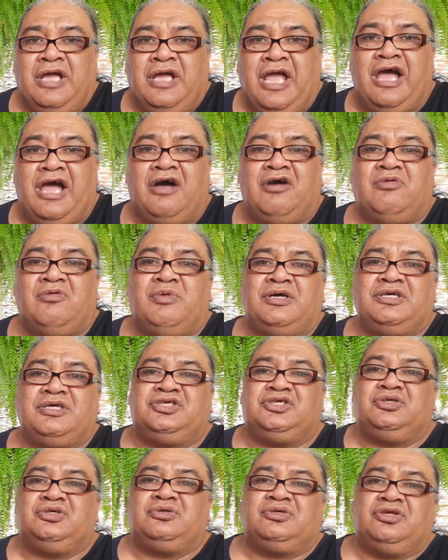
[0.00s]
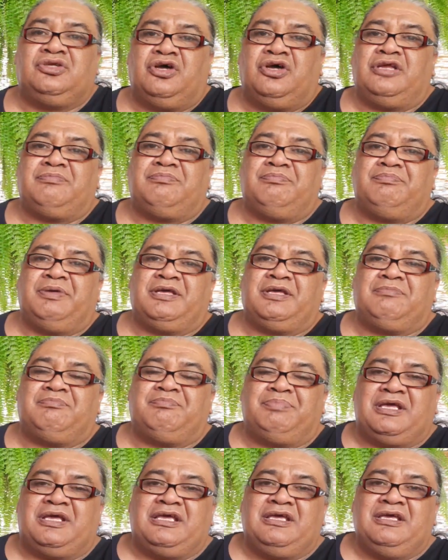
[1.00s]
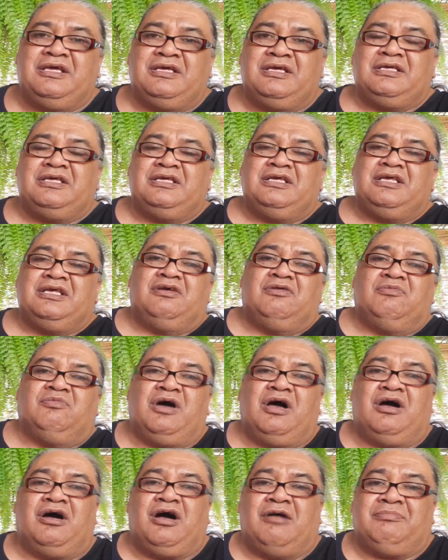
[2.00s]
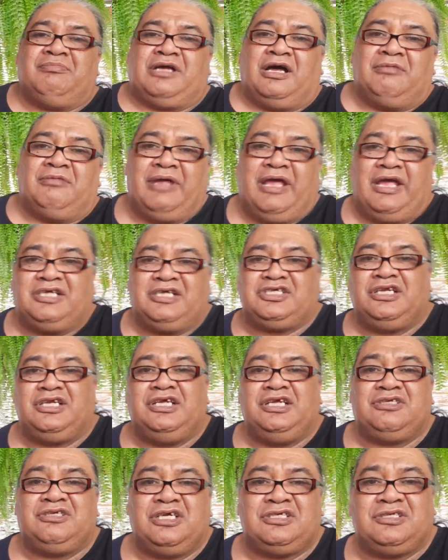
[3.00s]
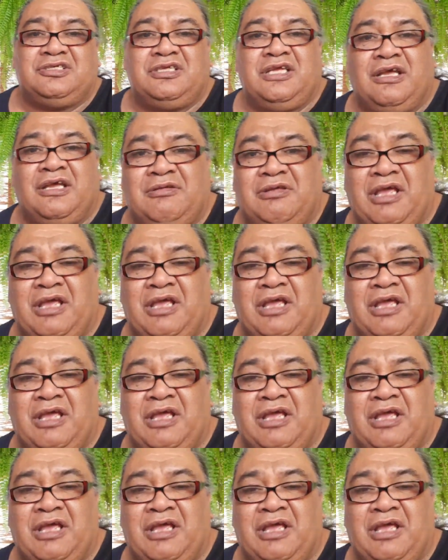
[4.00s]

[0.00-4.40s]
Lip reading: How was your night, Big B? Well, I'm actually just